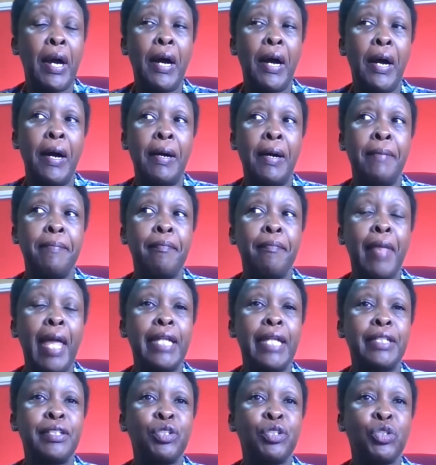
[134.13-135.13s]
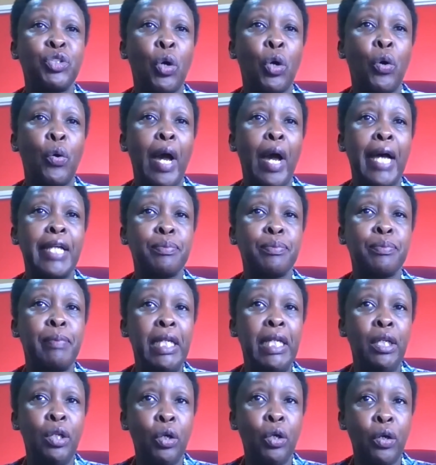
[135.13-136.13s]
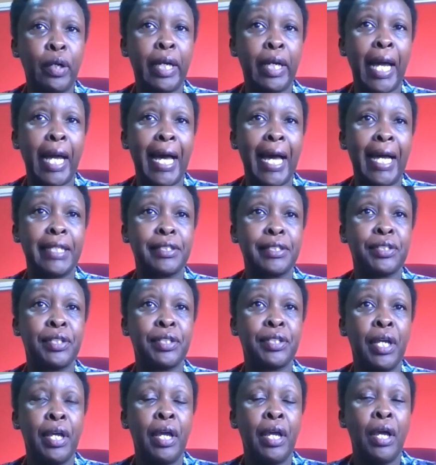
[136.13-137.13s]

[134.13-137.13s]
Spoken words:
And so as we look at